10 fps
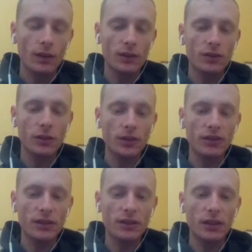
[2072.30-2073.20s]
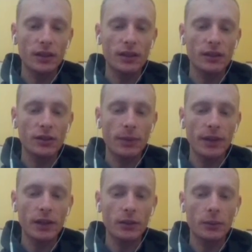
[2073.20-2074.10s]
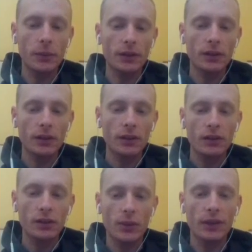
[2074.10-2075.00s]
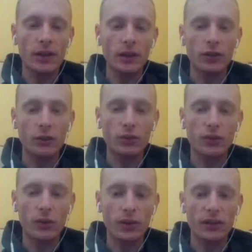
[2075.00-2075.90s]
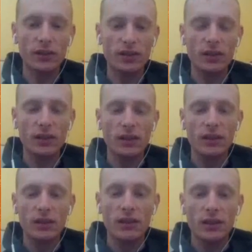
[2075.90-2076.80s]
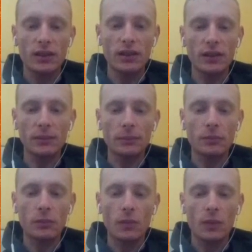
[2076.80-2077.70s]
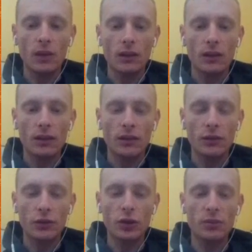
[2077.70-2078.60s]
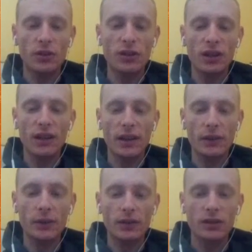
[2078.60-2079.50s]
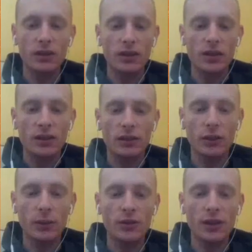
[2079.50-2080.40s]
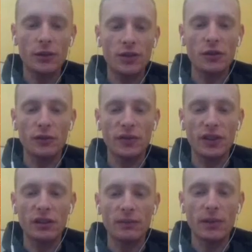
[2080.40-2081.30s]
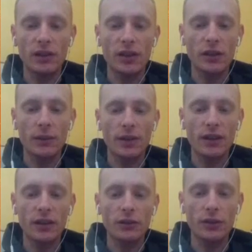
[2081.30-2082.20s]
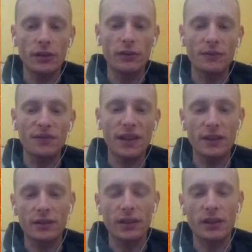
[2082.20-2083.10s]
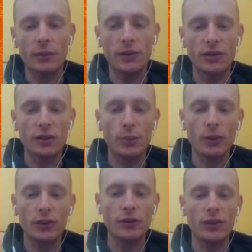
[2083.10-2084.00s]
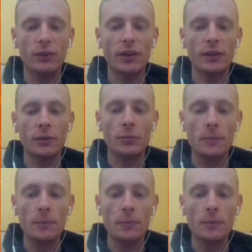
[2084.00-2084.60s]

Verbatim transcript: as Toad is, is explaining what's going on in Toadwood Forest, um, the Shroobs are sucking out the Toad's energy, or Vim. Go, I'm taking it to the Vim factory, which is this building you're seeing right here.